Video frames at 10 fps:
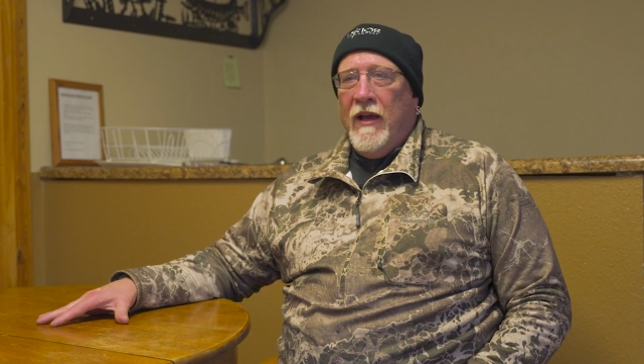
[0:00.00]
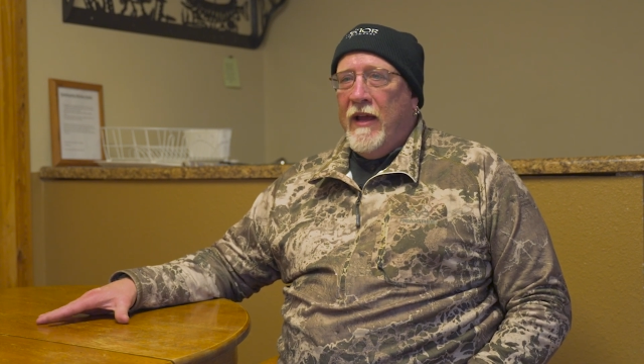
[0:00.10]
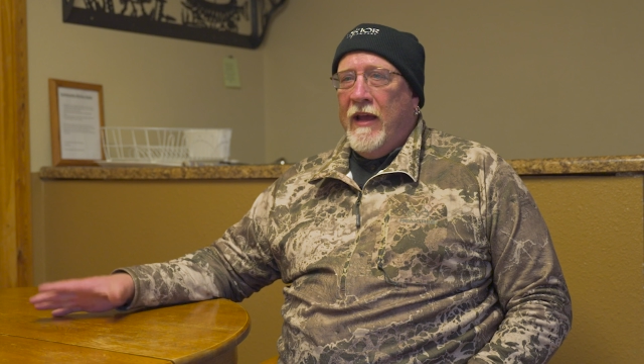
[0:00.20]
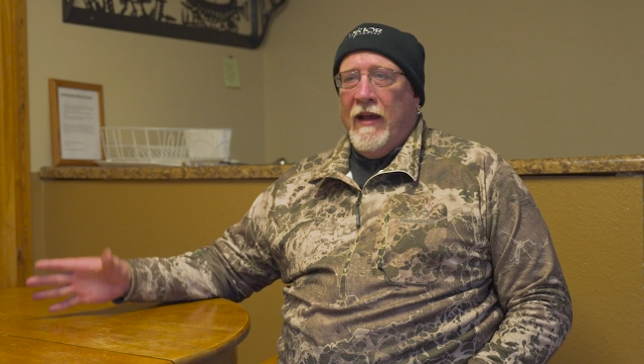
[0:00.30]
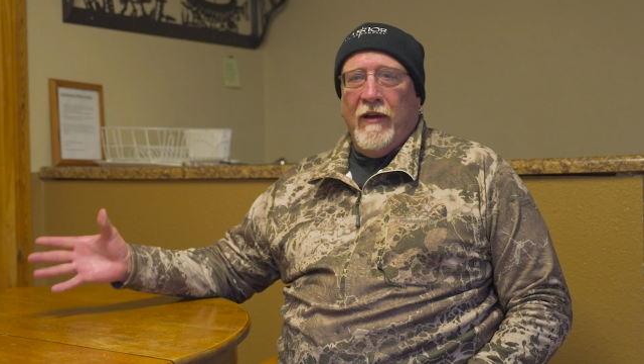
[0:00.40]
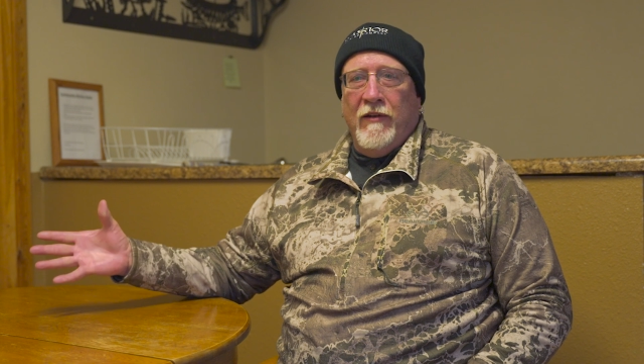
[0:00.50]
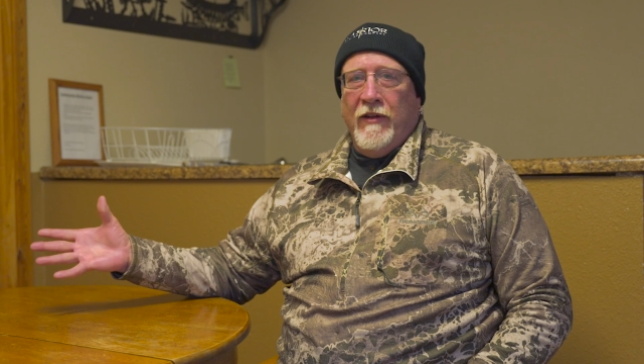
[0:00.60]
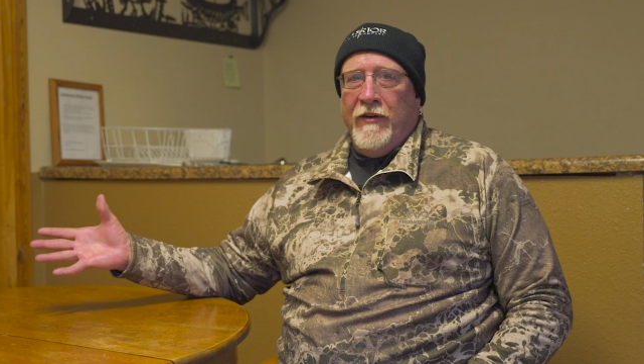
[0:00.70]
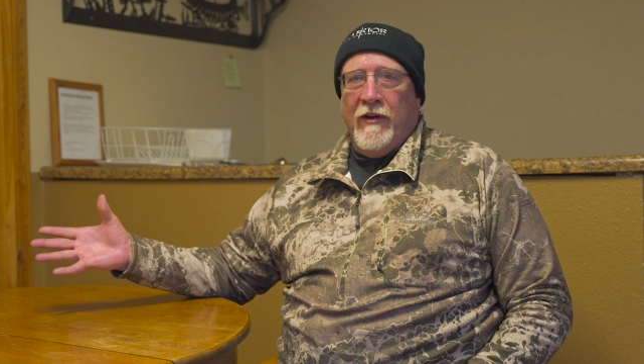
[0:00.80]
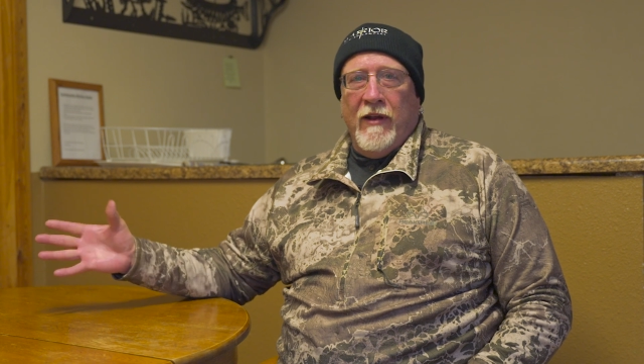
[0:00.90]
and
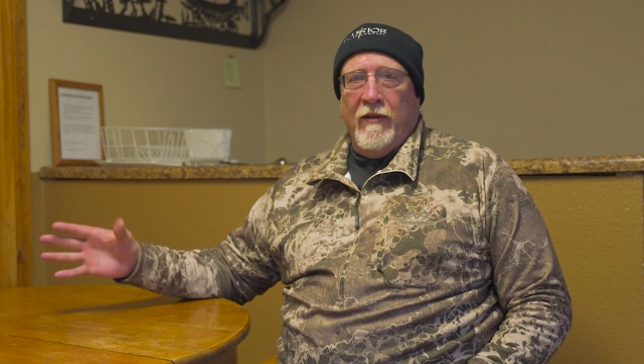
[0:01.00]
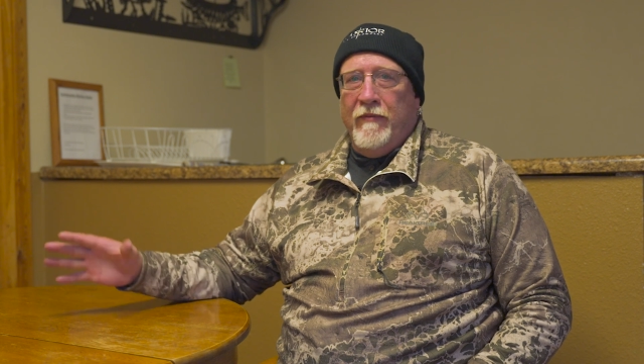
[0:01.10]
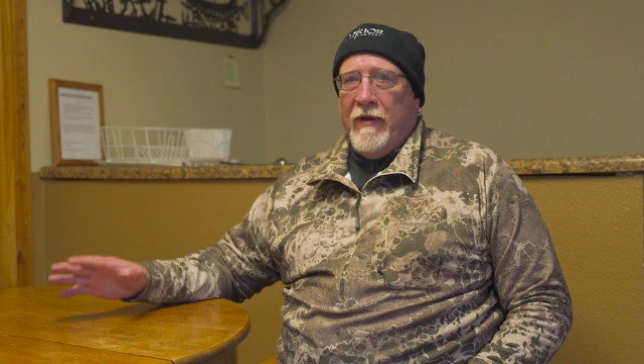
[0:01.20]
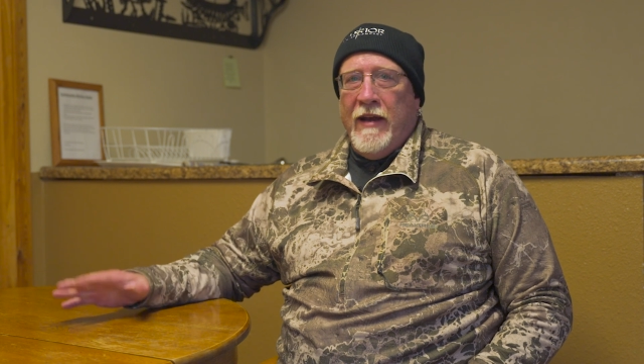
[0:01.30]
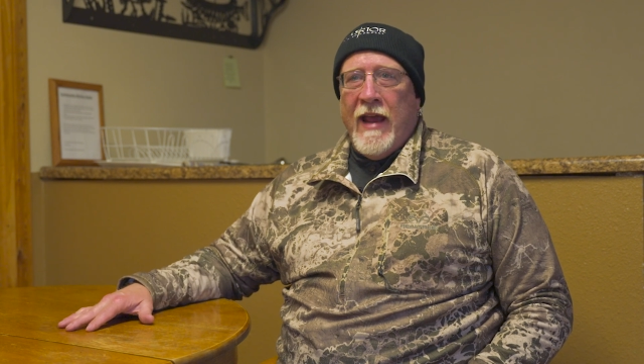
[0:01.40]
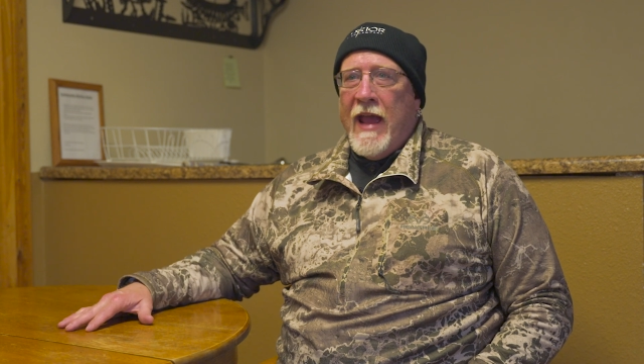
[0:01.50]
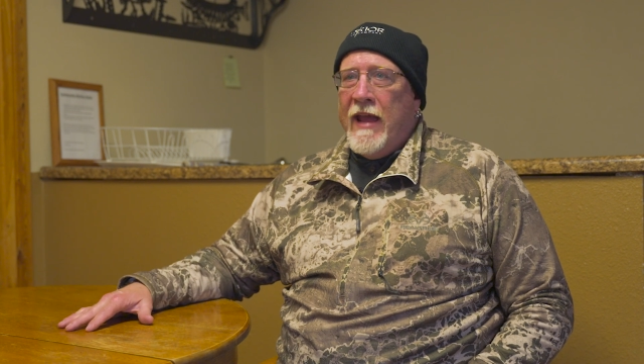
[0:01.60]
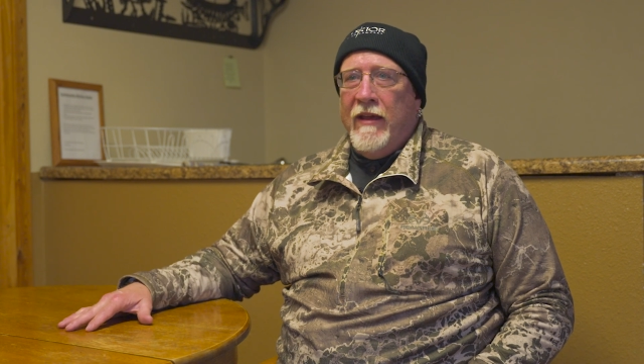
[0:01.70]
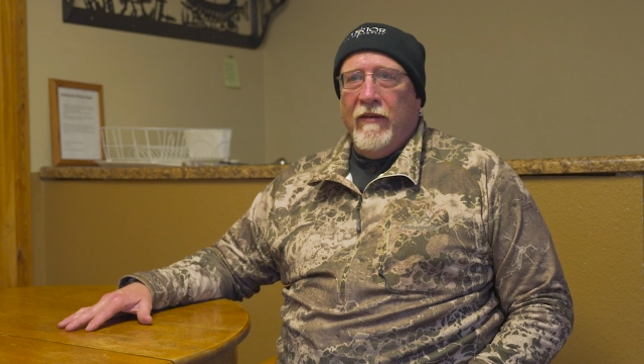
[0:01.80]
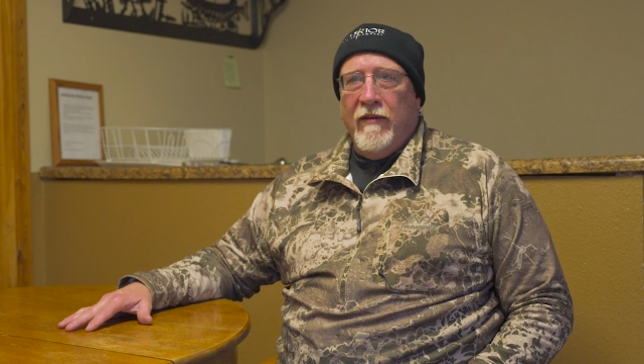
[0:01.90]
literally a
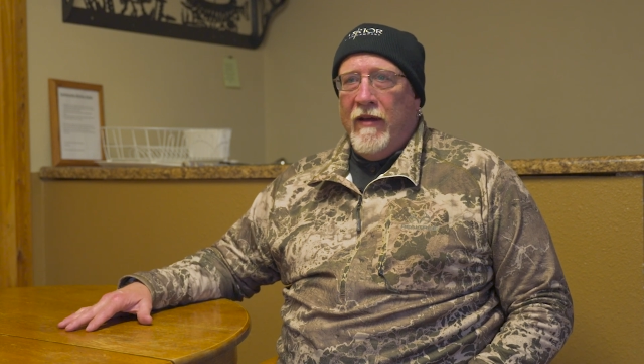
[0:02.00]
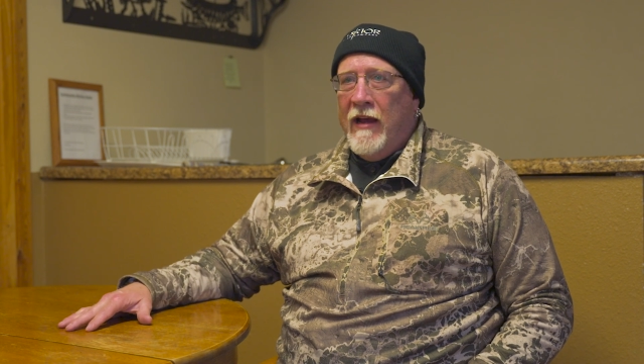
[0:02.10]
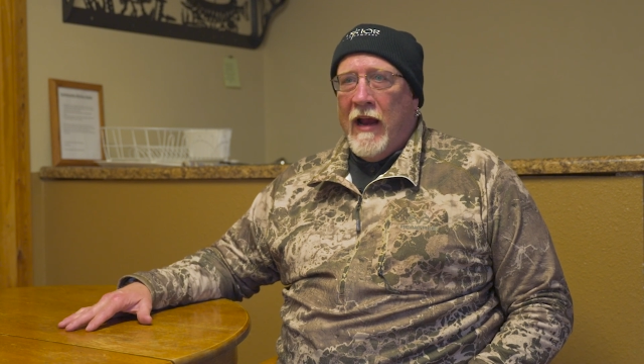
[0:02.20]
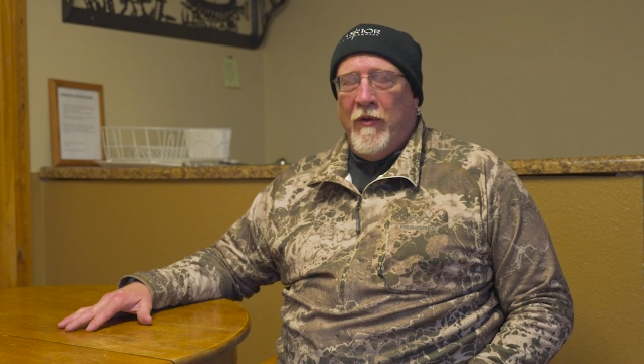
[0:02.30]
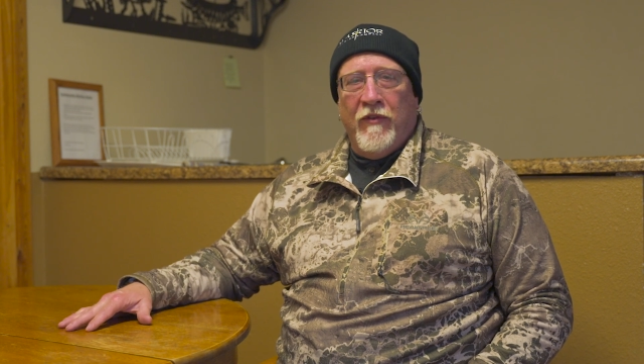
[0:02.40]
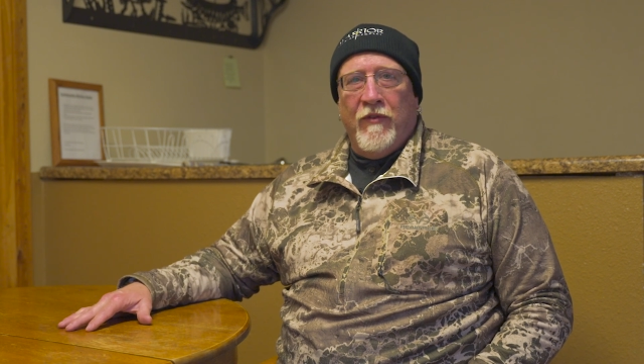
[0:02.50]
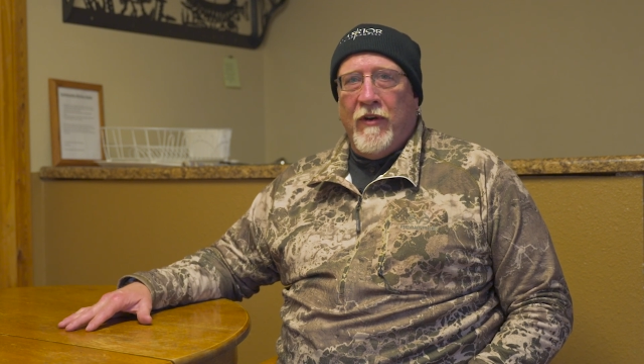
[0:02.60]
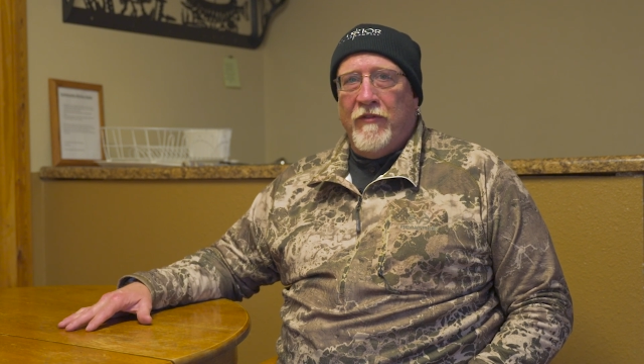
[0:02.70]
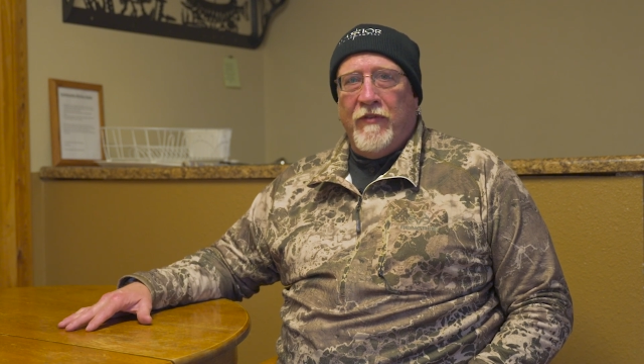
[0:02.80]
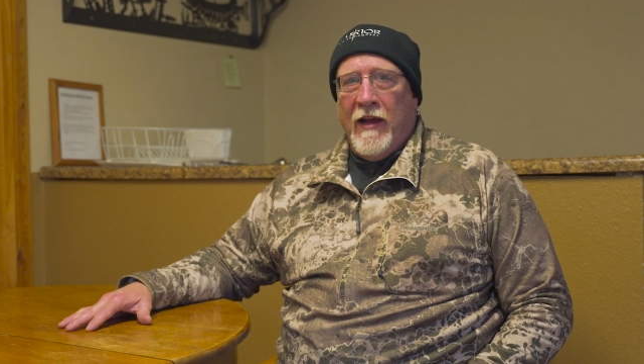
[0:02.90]
day, and I was
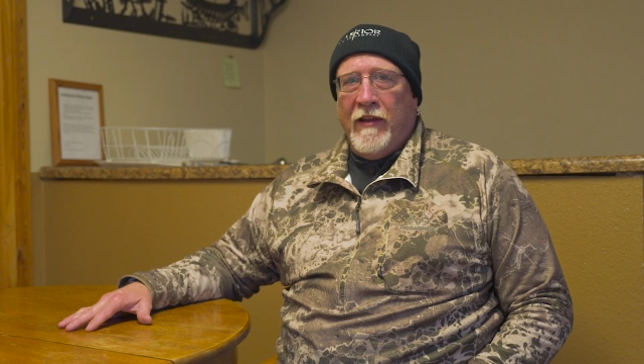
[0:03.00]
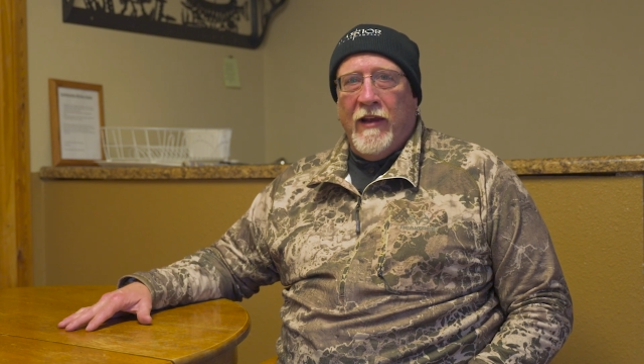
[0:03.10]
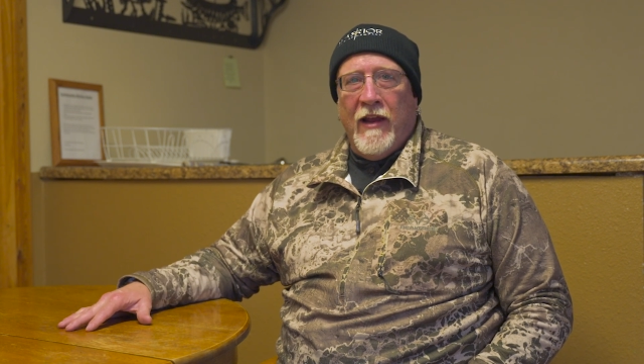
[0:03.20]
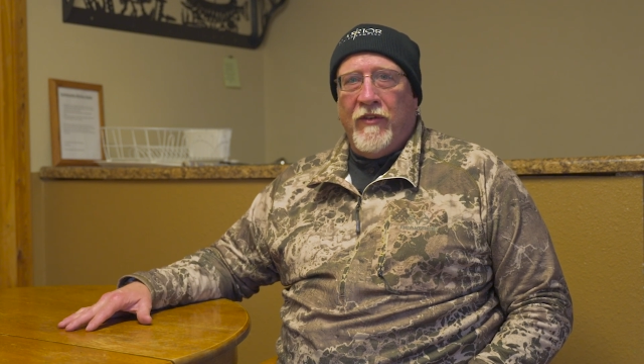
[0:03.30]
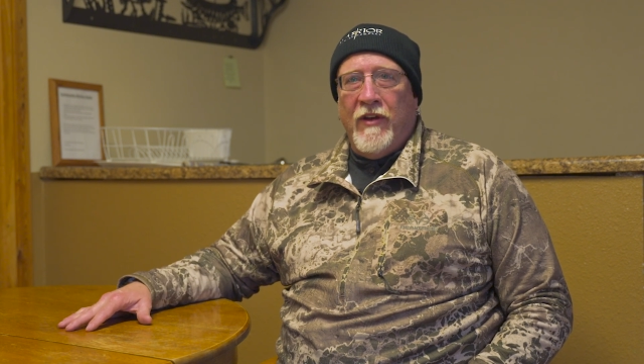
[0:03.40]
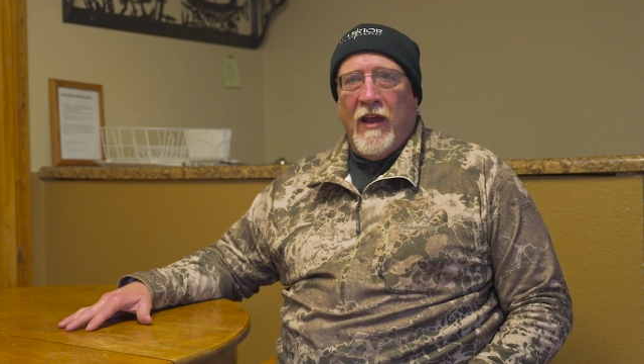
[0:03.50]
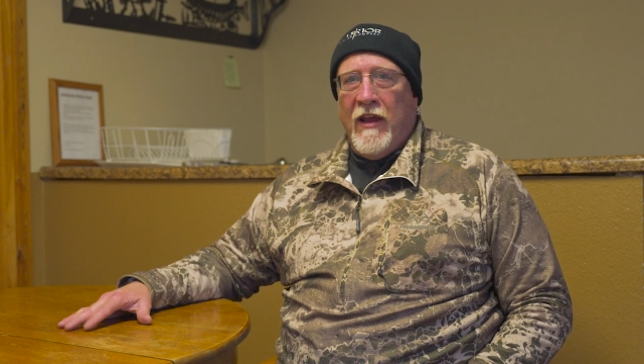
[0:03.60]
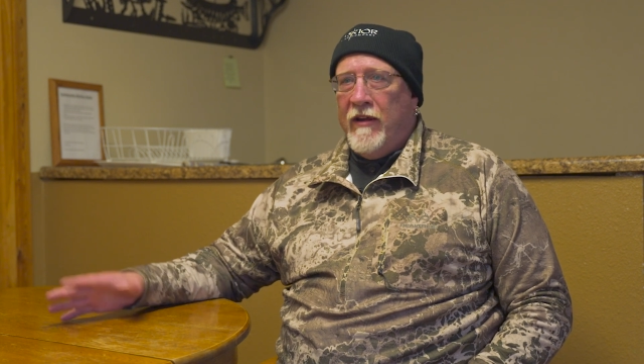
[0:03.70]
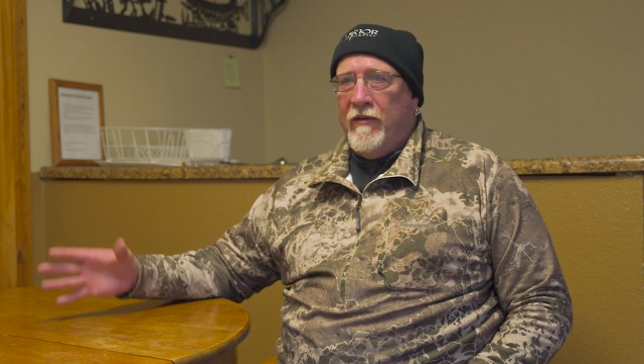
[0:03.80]
verified the next day.